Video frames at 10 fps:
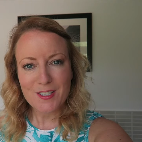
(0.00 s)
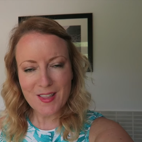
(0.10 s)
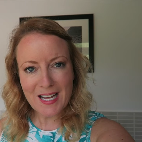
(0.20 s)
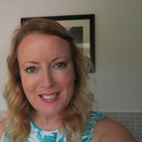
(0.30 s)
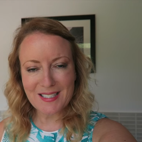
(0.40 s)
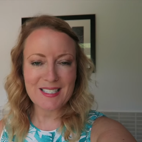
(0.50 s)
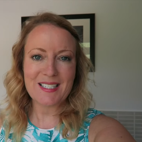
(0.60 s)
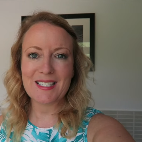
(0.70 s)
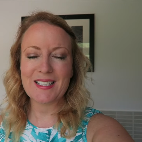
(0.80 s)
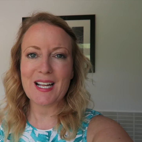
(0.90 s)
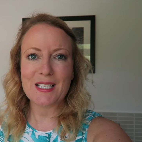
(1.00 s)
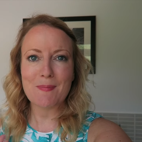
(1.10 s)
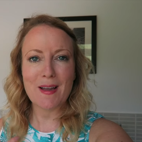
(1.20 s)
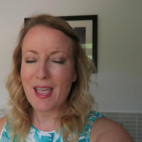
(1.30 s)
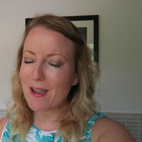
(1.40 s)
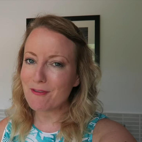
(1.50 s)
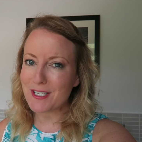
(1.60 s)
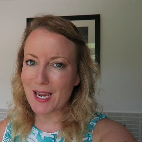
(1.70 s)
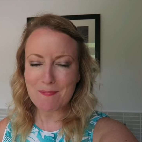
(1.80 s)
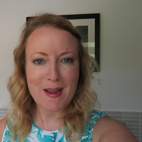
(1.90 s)
So that's it, that's my
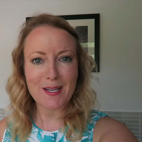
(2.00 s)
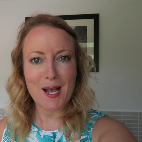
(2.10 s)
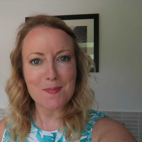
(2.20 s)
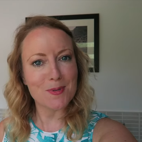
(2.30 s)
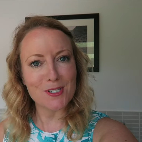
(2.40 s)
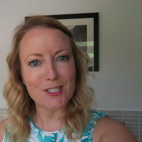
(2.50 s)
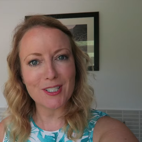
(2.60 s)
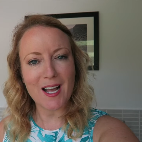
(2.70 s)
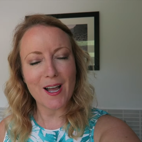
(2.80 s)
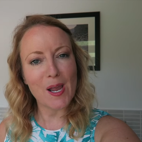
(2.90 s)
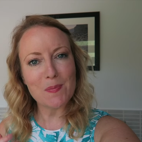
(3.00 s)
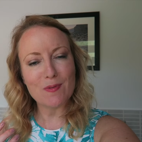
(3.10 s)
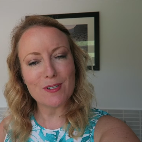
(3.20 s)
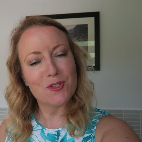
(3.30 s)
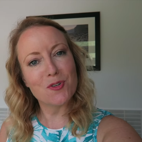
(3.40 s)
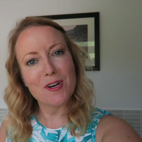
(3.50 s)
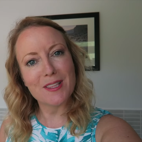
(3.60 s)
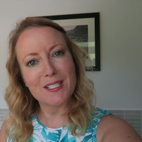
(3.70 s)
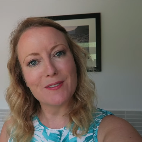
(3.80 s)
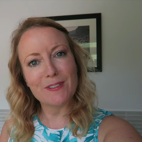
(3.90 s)
everyday makeup look. I hope you've
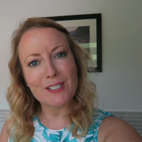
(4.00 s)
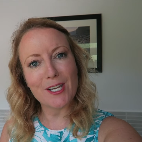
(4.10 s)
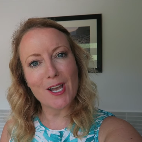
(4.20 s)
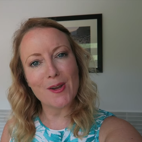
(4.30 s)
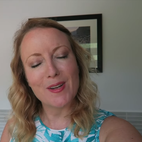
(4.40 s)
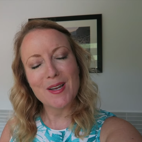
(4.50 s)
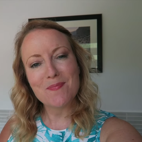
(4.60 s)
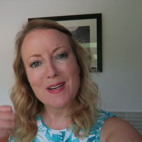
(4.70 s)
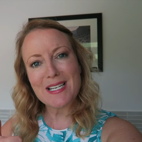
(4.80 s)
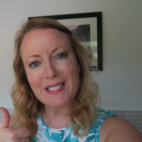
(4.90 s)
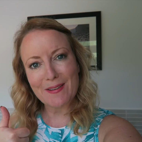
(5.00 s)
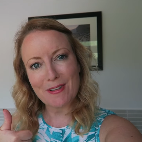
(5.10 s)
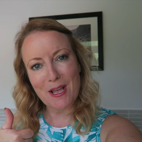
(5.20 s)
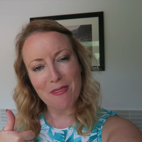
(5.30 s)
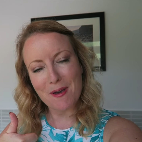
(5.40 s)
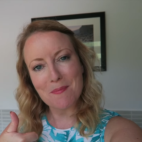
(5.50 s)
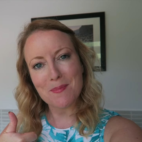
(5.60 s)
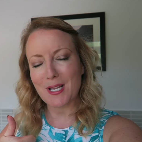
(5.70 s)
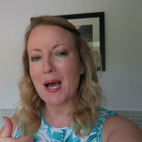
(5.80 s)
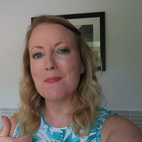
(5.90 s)
enjoyed this video. Please give it a
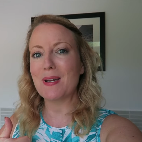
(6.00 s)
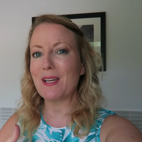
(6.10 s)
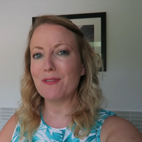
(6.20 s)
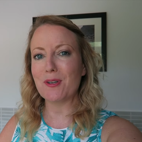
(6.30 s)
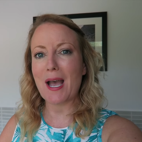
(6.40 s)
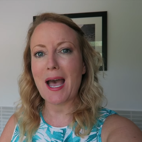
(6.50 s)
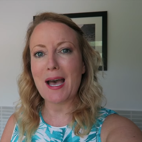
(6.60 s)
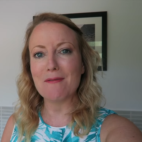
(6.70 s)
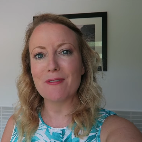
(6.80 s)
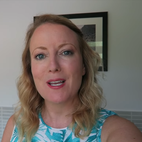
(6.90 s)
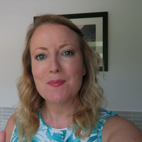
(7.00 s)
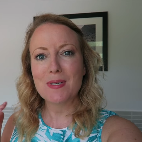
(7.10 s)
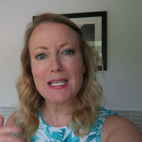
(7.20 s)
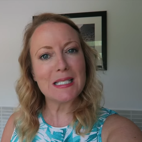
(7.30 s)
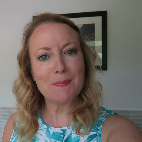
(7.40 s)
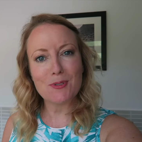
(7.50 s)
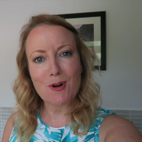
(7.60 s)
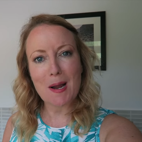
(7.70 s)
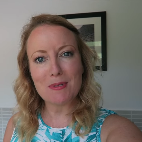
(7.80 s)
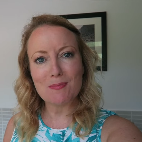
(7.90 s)
thumbs up if you have. Please
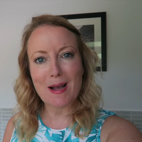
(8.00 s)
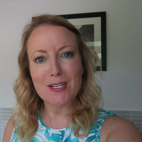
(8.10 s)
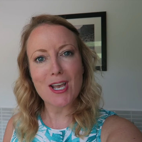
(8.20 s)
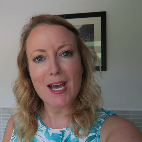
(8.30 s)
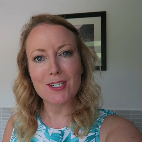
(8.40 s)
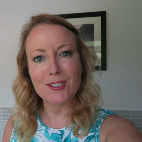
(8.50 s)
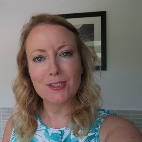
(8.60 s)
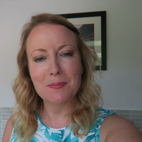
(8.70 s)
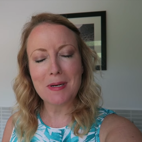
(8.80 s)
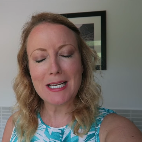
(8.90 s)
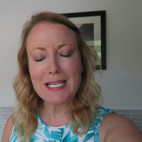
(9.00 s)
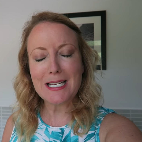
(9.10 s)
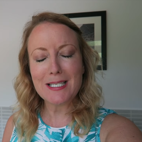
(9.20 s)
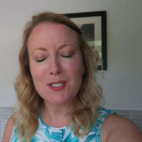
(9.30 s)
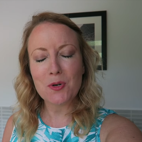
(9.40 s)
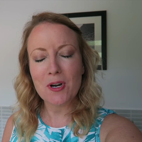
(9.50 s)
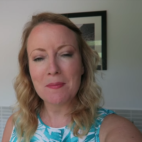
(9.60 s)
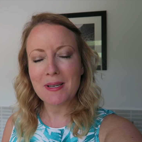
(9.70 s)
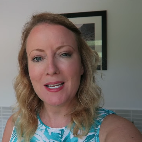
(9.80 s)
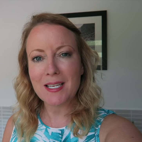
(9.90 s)
subscribe to my channel. Please
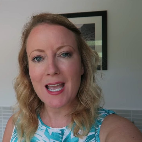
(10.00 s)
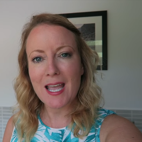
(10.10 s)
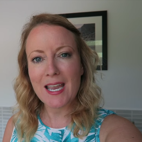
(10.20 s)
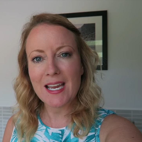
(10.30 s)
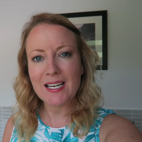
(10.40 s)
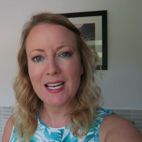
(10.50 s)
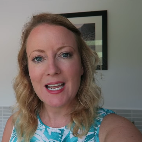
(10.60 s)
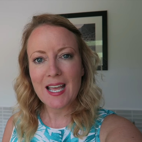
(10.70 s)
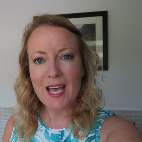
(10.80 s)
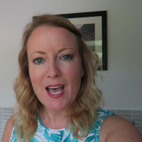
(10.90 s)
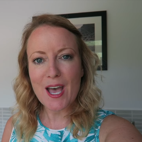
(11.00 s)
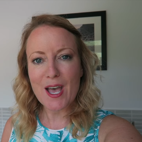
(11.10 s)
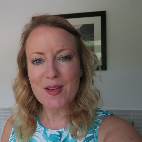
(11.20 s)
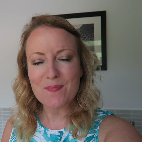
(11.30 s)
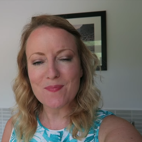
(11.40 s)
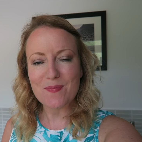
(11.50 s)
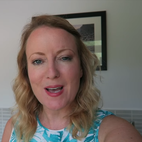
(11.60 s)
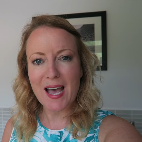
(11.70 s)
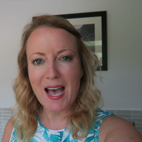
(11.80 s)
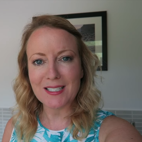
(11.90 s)
join me again.
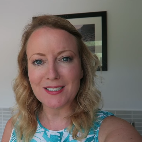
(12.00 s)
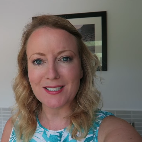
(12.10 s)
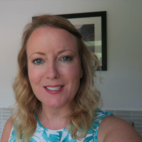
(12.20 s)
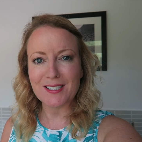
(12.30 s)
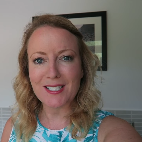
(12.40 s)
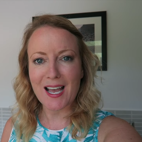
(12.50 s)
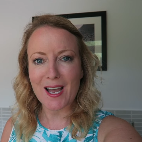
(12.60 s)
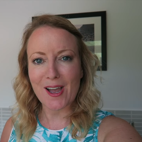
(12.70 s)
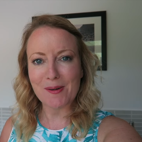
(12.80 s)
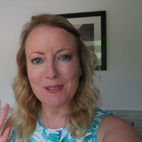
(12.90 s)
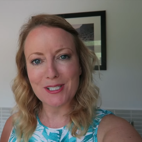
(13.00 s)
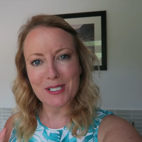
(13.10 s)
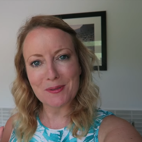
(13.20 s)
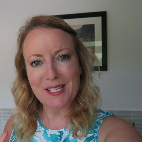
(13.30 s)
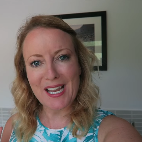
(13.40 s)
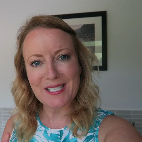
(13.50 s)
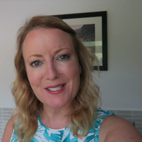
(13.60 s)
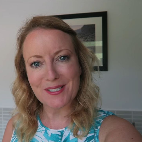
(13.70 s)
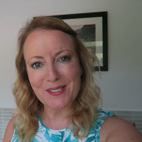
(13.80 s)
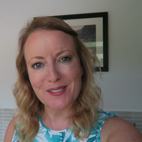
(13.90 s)
Um, and I hope to see you again
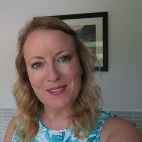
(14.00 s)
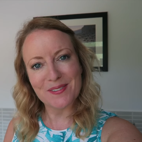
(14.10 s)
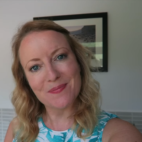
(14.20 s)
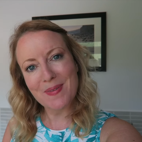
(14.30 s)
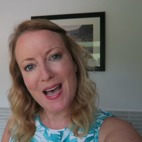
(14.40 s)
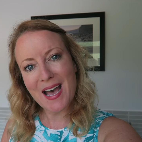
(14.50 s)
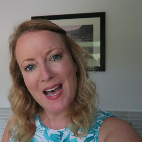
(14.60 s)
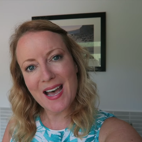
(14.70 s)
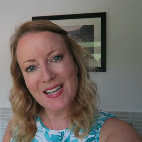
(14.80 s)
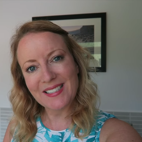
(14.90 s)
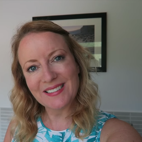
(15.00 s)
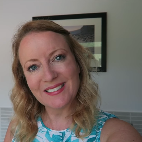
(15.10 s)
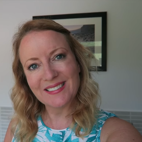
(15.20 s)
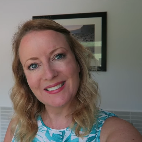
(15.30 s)
soon. Bye!